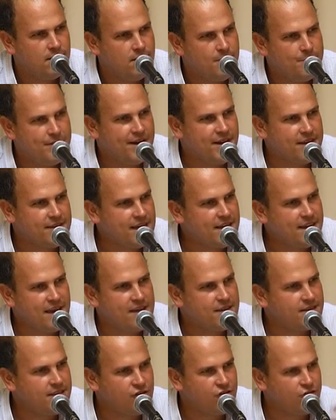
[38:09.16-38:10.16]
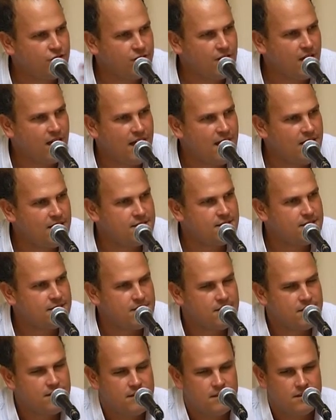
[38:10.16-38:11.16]
Because I guess Lashon
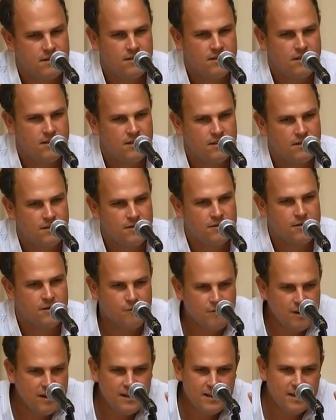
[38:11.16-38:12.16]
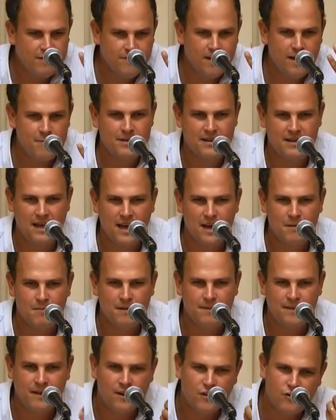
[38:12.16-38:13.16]
Hara's, there's a reading of Rabbi
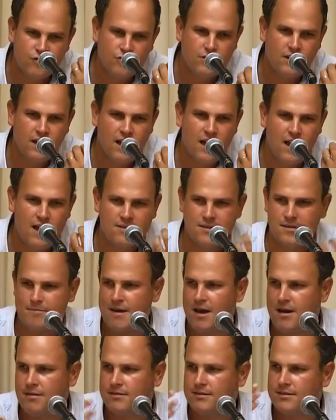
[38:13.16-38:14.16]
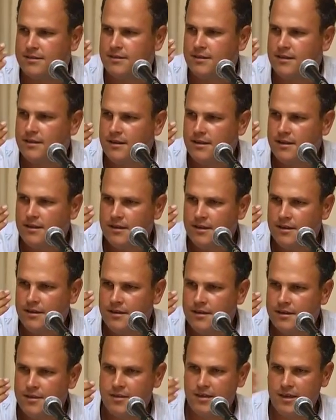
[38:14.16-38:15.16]
Nachman that Lashon Hara is about
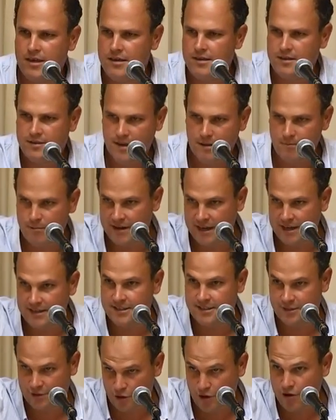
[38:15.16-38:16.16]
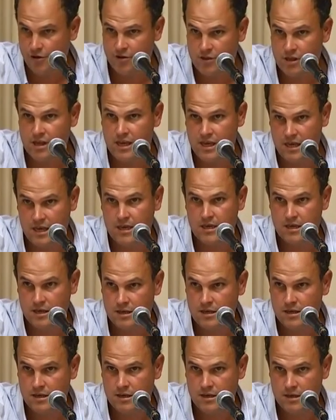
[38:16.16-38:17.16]
seeing someone externally.
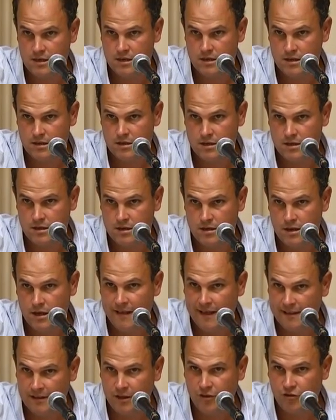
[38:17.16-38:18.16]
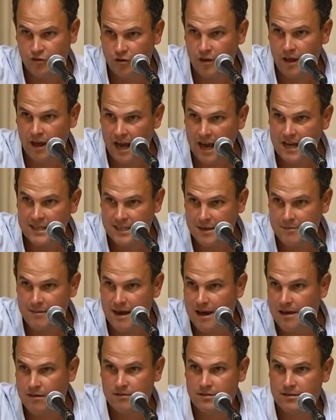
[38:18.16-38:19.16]
That's what Lashon Hara is
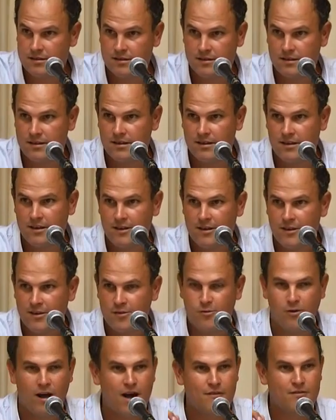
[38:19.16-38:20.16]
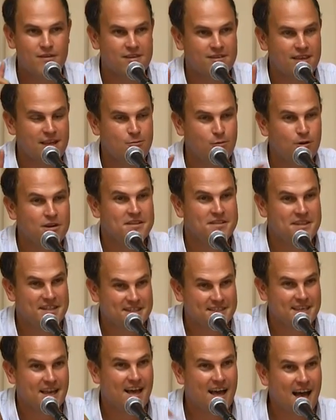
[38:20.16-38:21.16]
about. So obviously, what is the
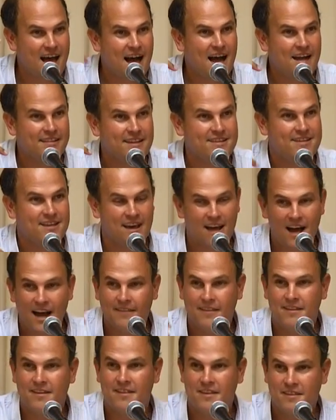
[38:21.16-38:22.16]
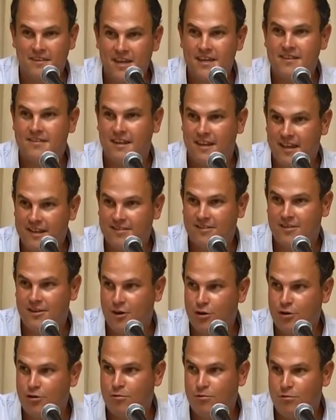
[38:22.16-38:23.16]
tzarat? The tzarat is a disease that hits
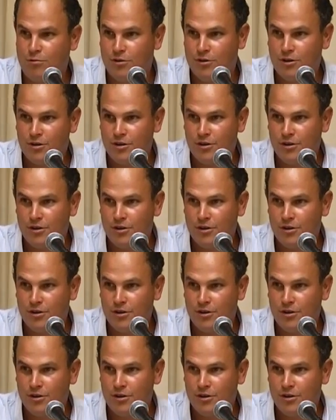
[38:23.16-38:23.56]
you